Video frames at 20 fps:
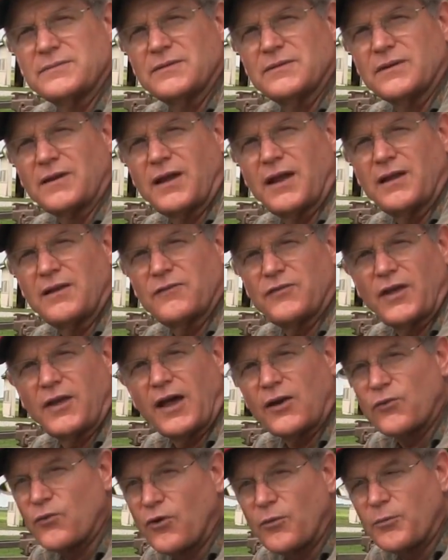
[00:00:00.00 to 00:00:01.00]
Okay, and if you
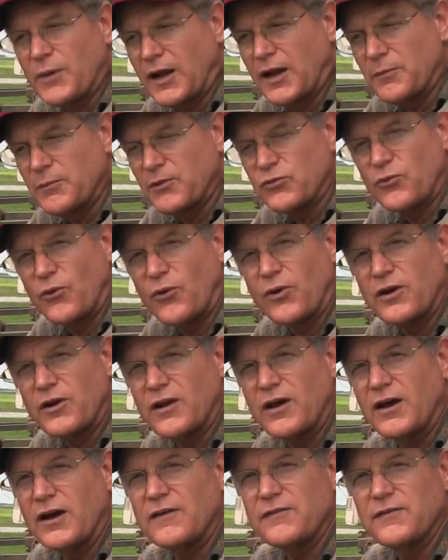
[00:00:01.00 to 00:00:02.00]
got a row may not be throwing
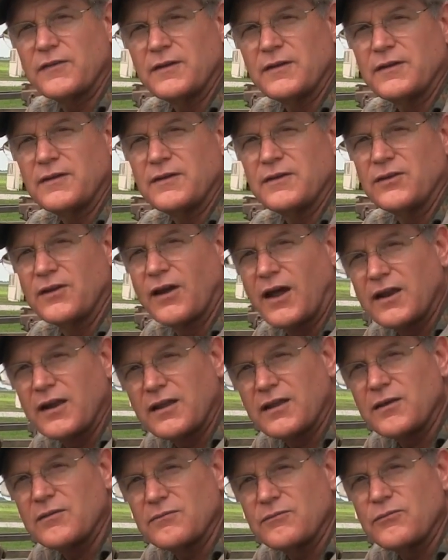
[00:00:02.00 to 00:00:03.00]
enough, you got to
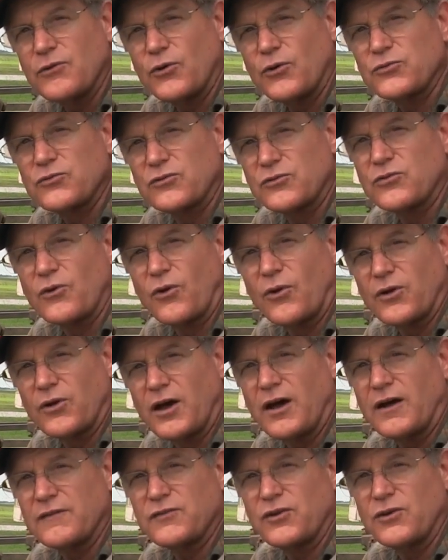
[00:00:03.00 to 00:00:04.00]
get rows to throw
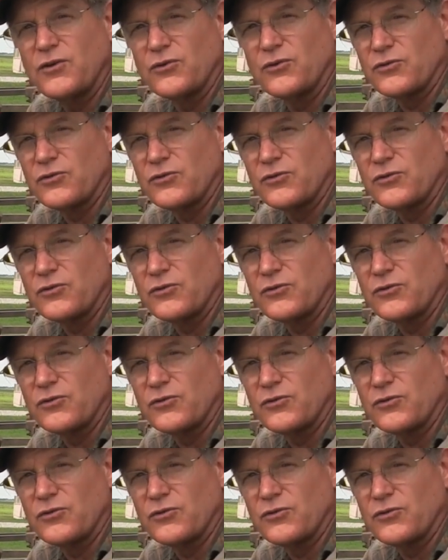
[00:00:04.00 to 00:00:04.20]
enough too.